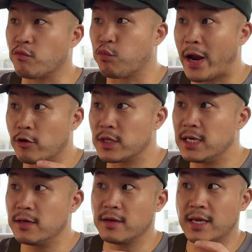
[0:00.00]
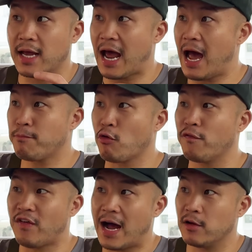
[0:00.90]
rarely get high
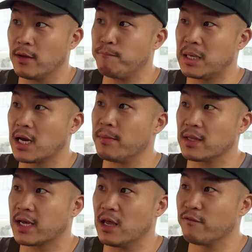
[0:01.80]
profile at becoming like an